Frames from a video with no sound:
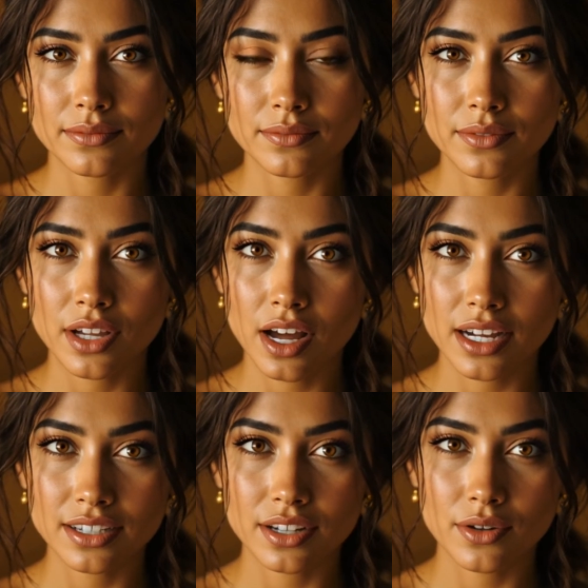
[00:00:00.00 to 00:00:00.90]
Not as
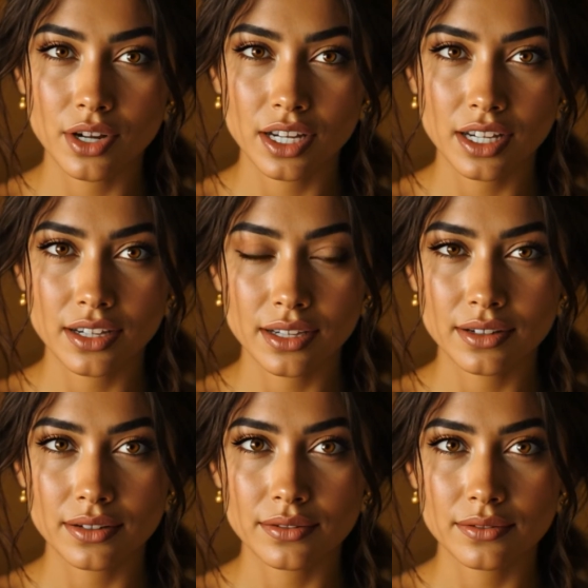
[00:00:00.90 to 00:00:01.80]
a critic,
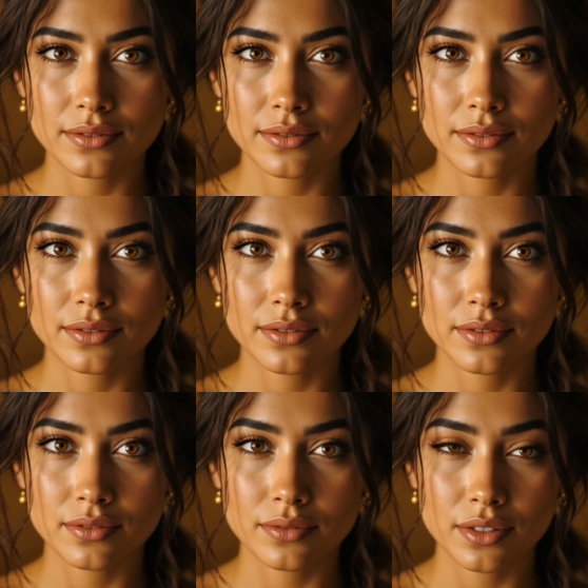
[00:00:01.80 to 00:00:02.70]

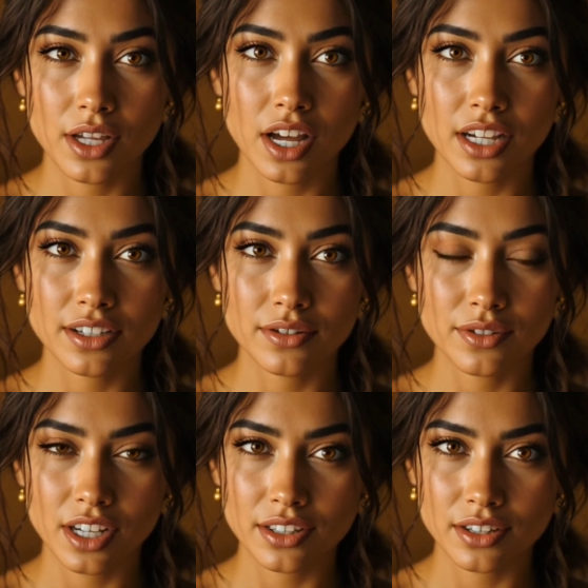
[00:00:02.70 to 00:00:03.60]
not as a
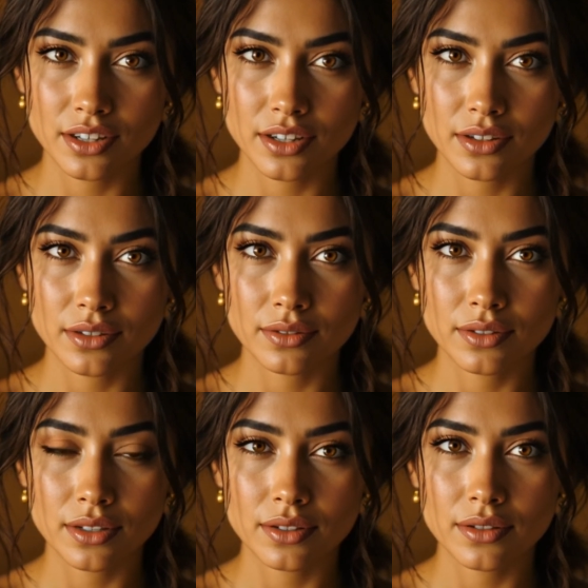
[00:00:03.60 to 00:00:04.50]
fixer,
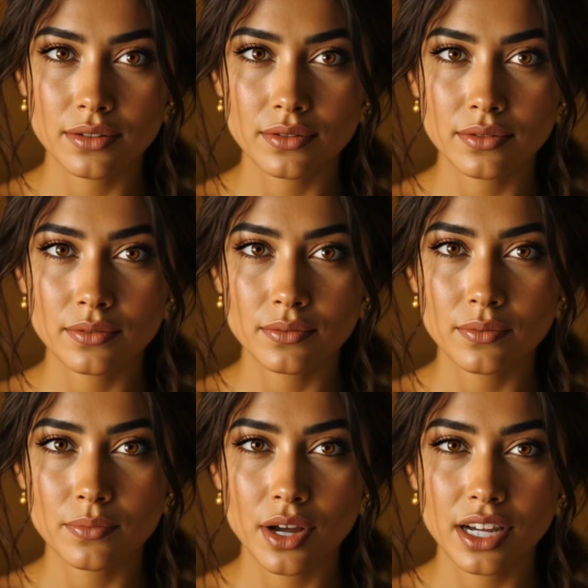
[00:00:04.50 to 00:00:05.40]

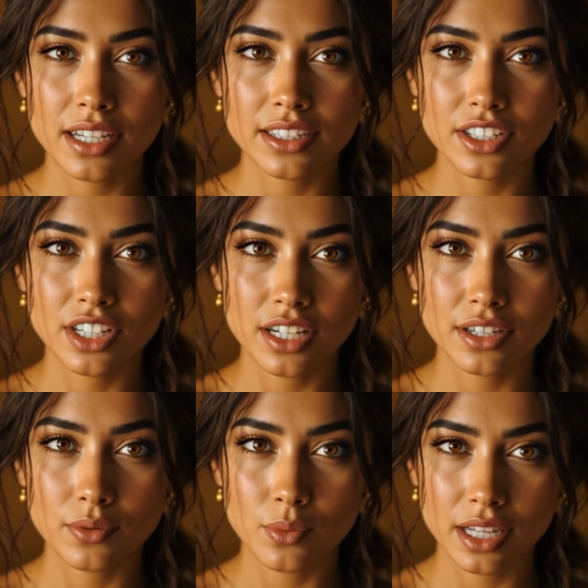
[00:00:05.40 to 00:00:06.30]
but as a
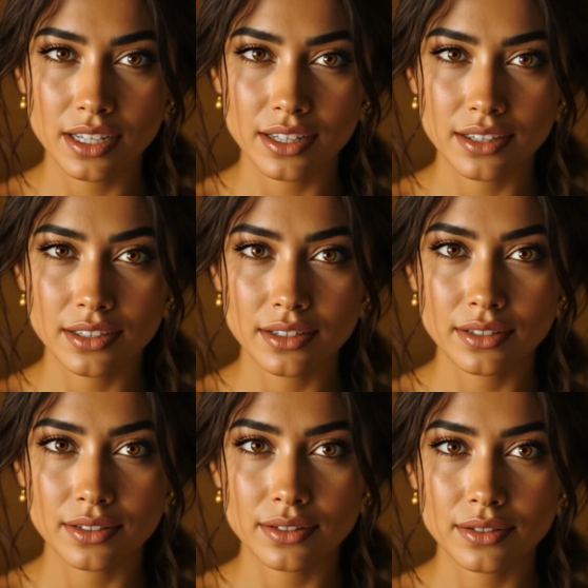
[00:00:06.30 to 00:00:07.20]
gentle witness.
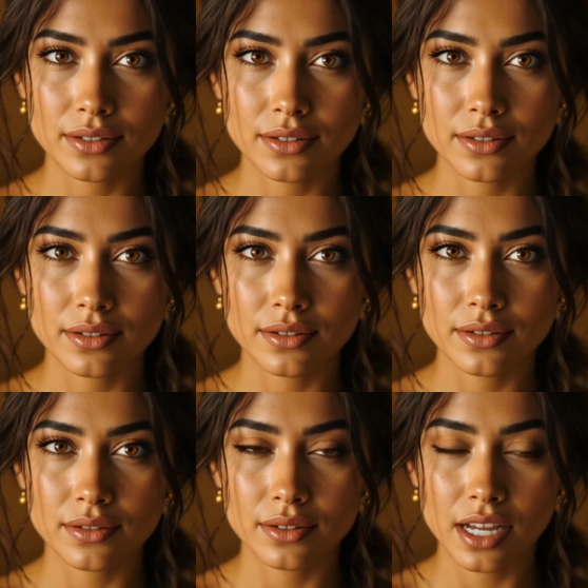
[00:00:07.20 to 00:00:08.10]

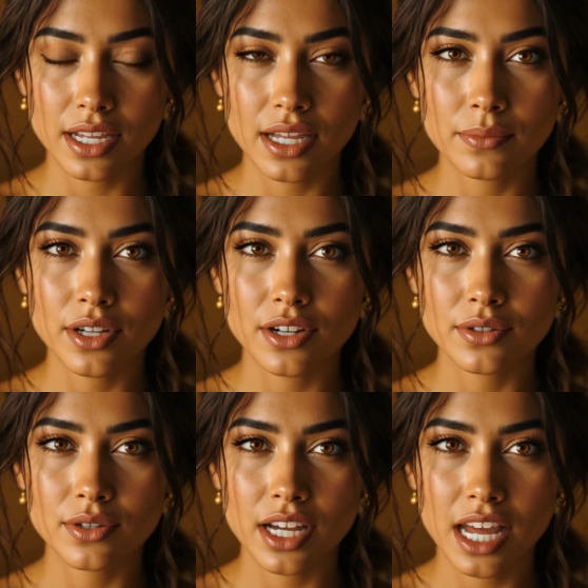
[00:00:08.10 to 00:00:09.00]
And I'm here to
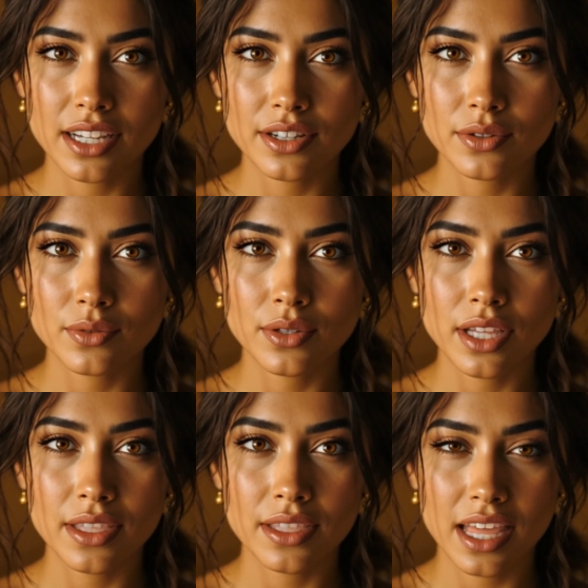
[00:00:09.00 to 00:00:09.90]
guide you
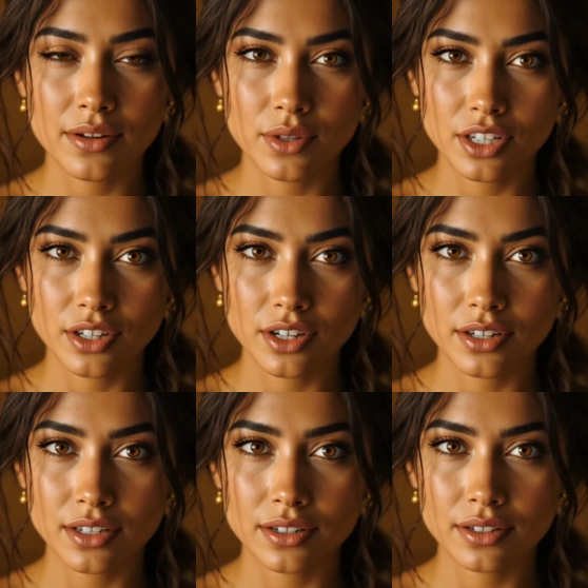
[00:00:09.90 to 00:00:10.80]
in that return.
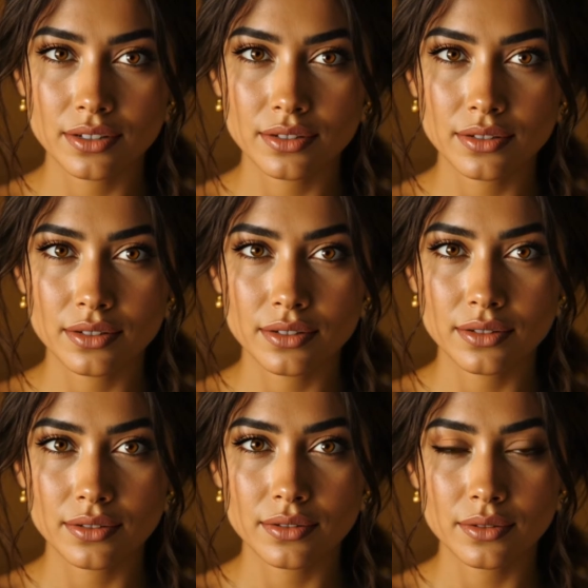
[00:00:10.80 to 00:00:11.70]

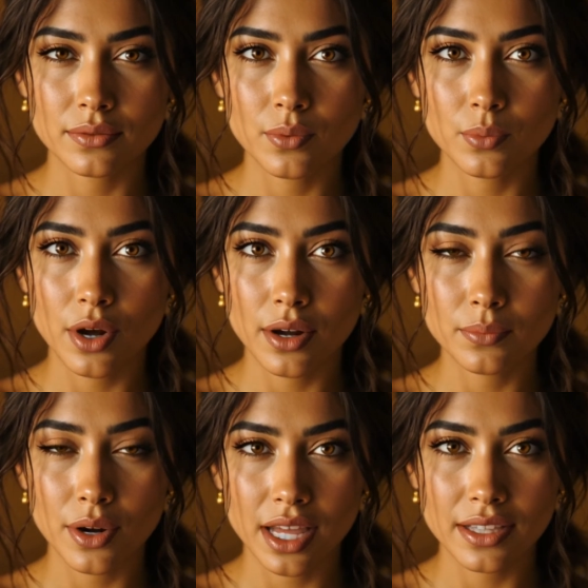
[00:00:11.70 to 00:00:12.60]
One
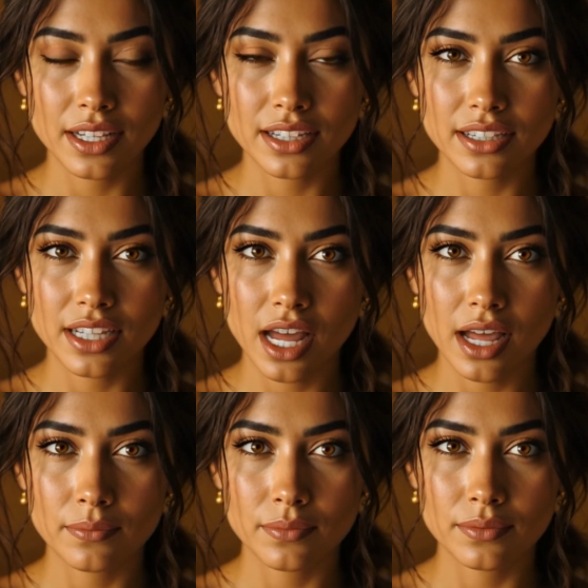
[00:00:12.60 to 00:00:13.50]
breath at a time.